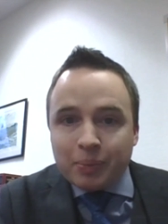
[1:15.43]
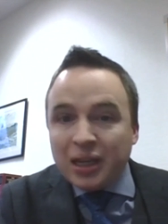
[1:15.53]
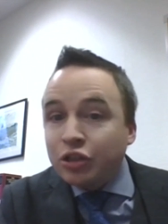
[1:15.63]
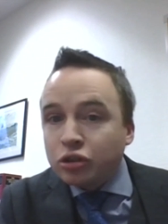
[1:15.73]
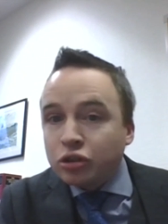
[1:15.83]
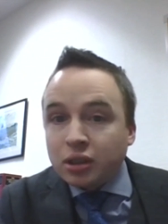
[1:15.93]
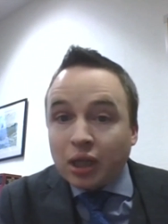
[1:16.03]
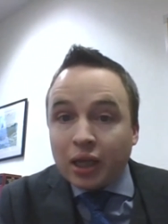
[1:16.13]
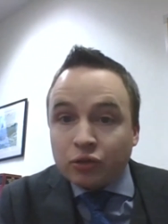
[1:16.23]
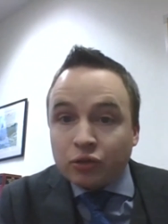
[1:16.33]
been
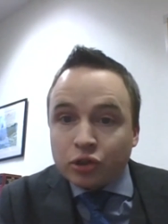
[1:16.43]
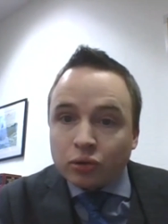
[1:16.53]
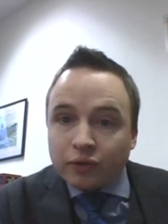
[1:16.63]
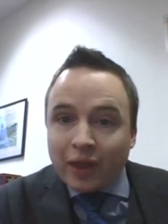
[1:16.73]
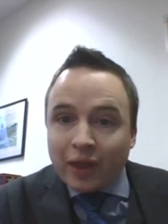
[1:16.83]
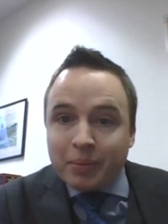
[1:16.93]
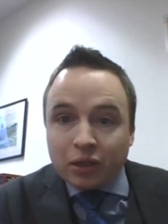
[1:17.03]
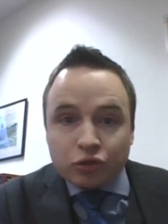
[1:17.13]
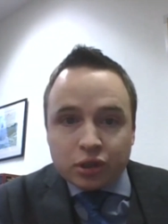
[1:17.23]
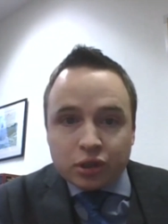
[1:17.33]
injured as a result of their
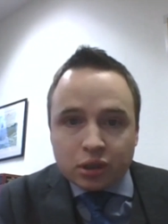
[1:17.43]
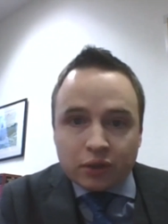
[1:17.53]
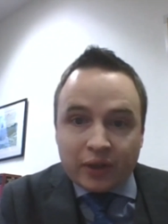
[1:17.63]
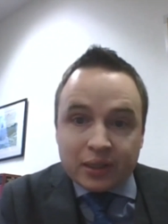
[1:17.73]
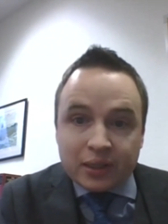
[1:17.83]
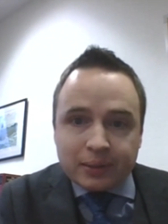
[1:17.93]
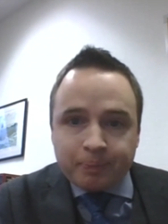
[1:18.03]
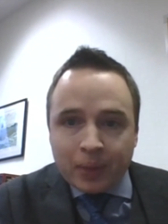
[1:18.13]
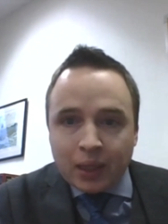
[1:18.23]
military service.